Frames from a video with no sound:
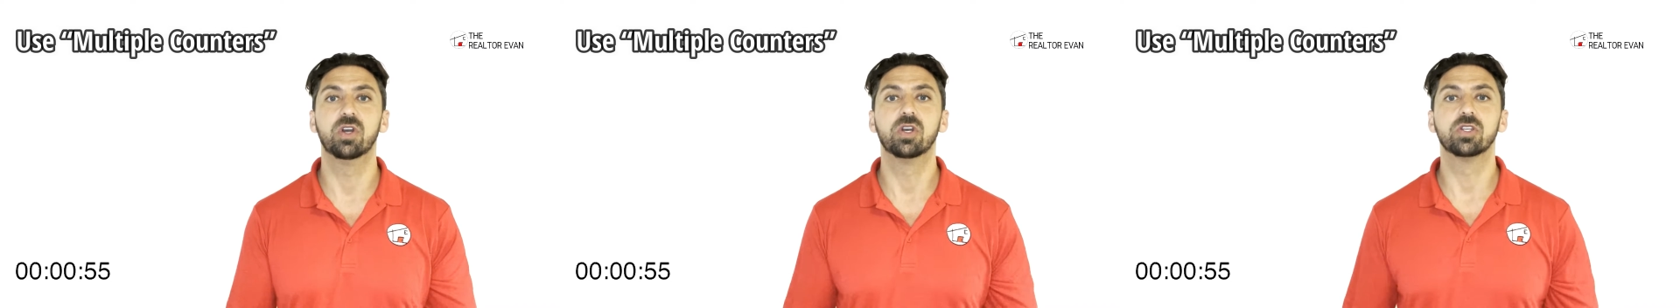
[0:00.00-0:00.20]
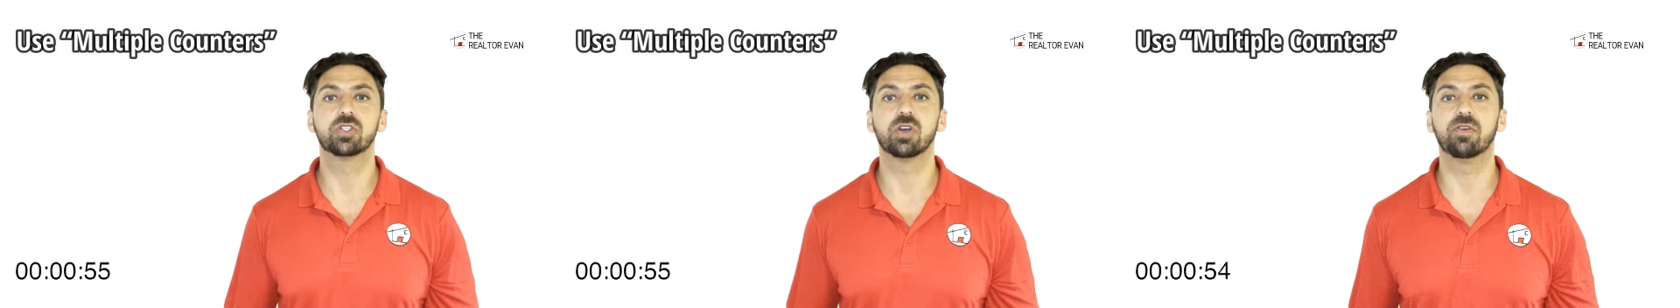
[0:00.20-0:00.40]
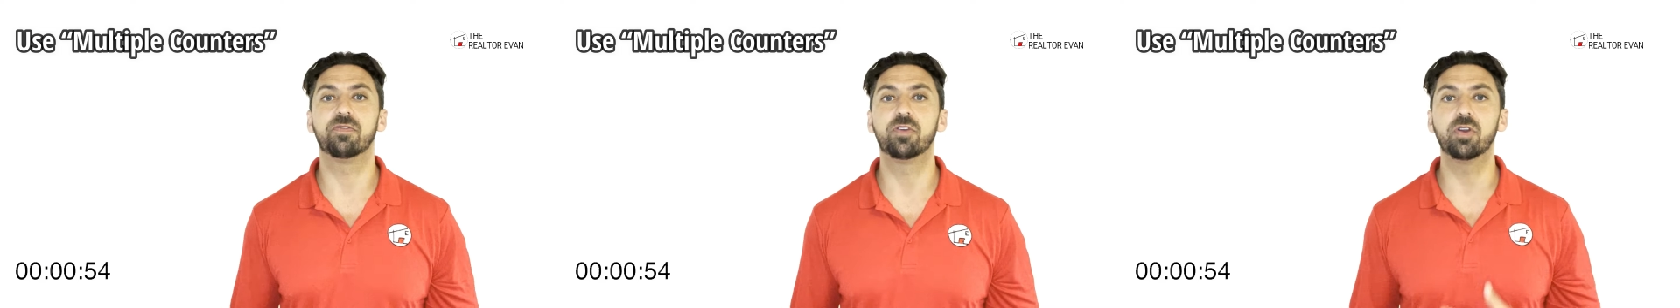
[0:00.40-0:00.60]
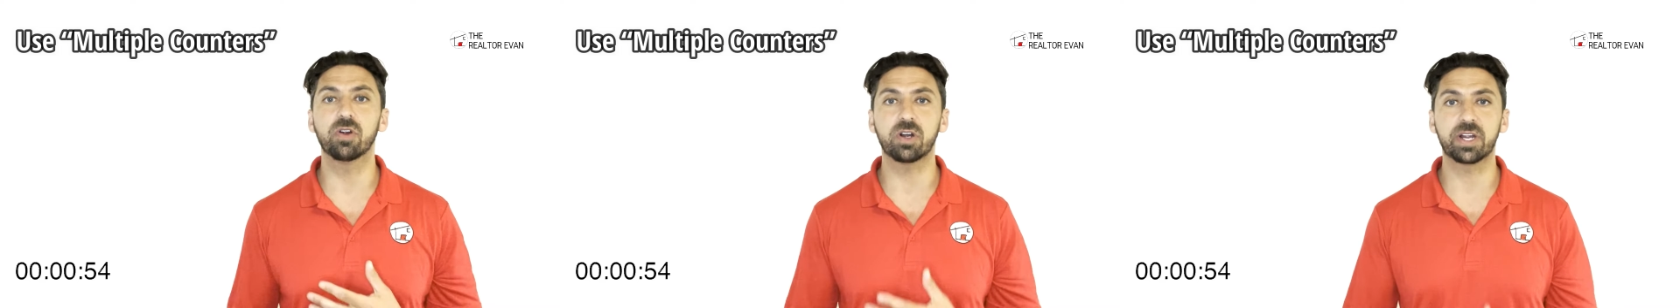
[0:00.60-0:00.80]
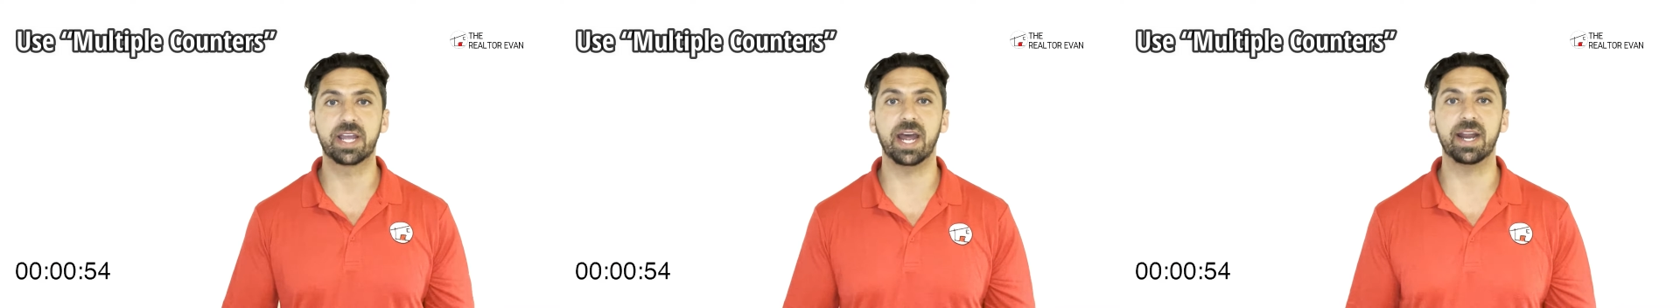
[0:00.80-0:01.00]
So if
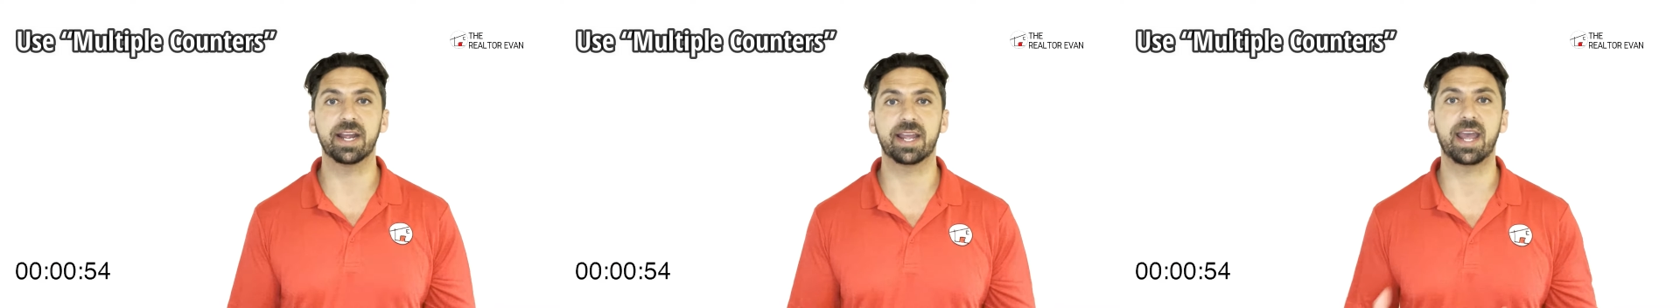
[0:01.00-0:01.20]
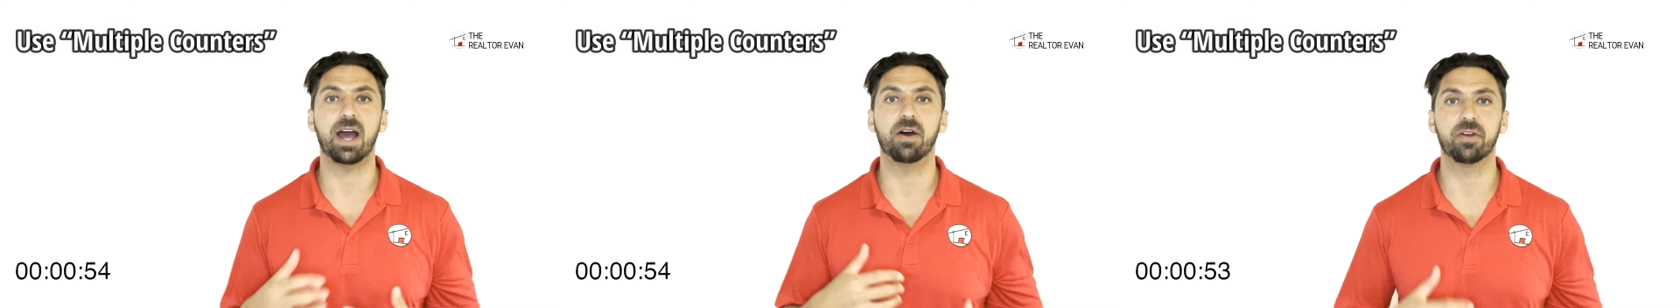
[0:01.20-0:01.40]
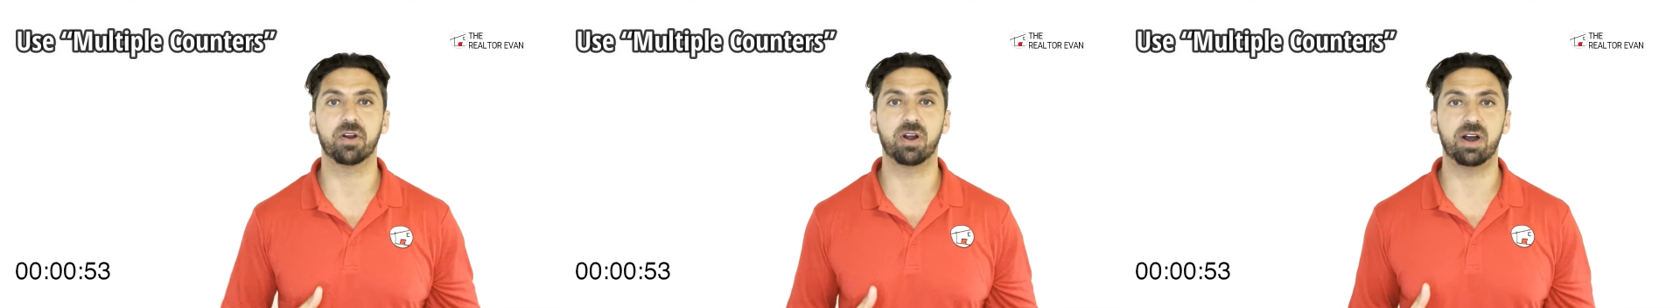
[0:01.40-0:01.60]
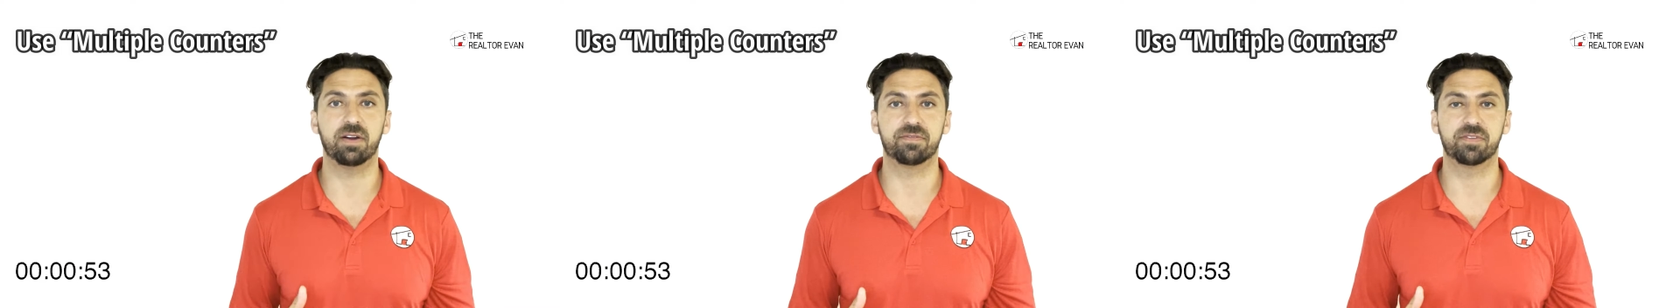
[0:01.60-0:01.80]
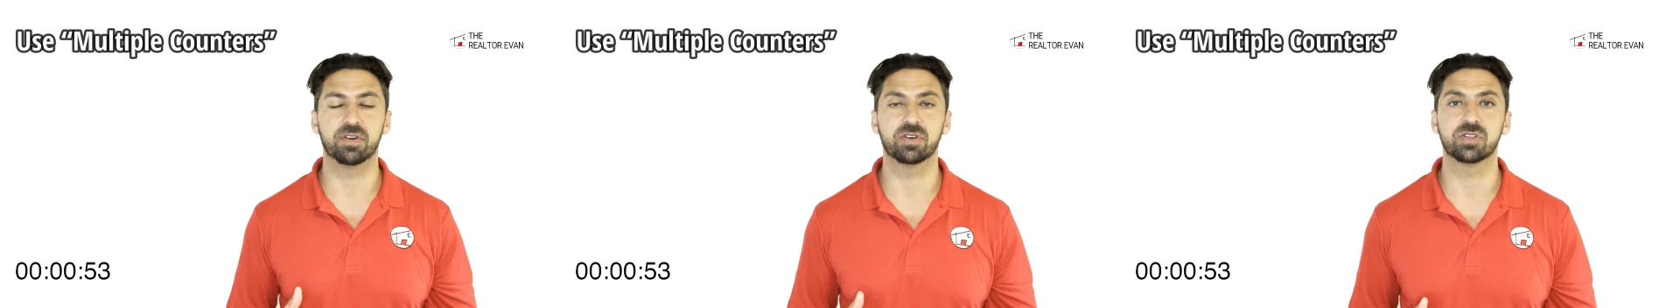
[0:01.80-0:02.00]
you're getting counter
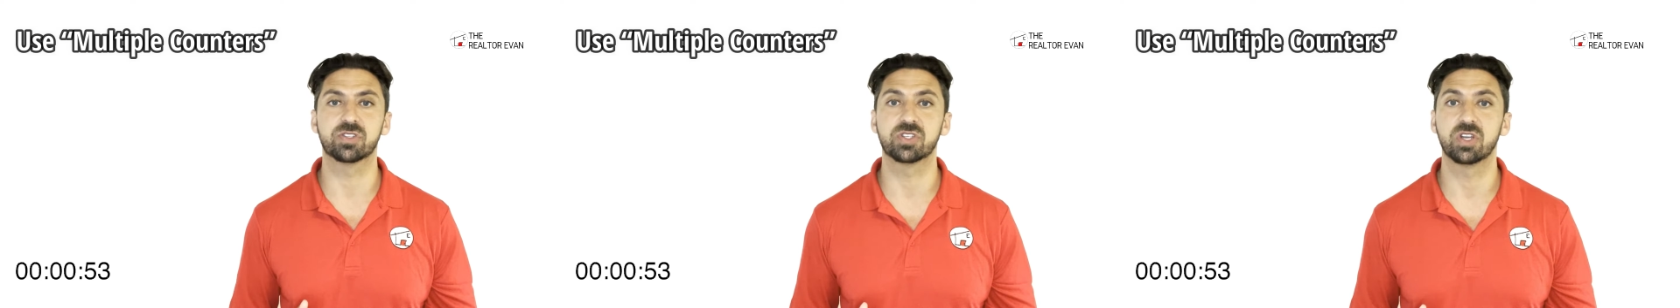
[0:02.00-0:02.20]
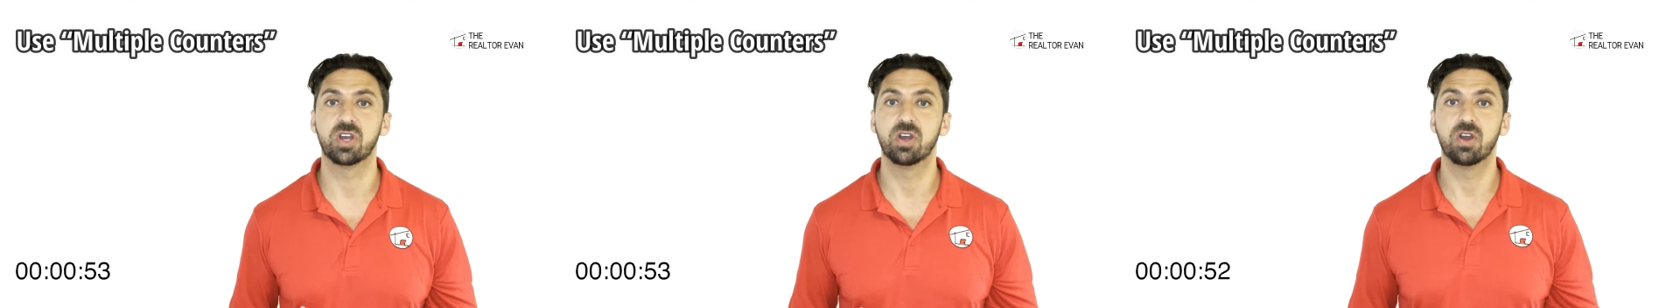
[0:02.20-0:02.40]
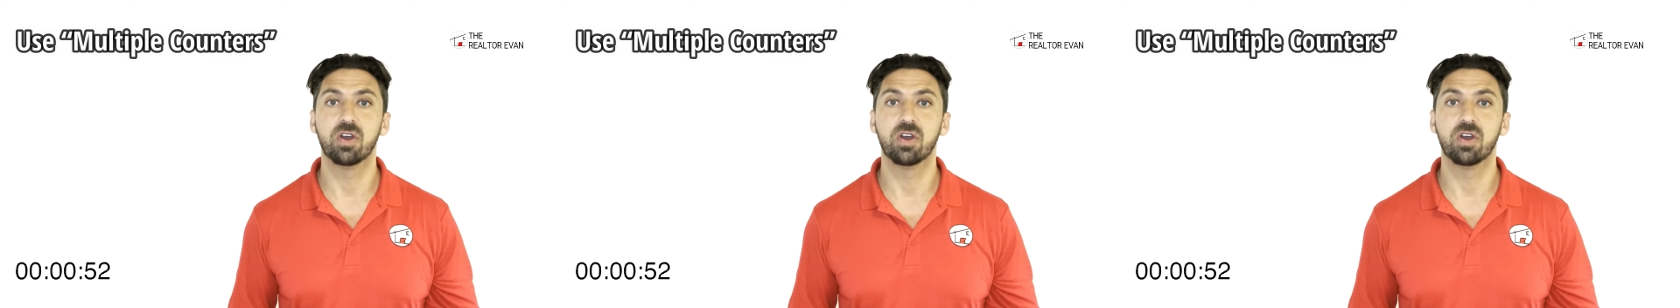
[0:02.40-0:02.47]
offers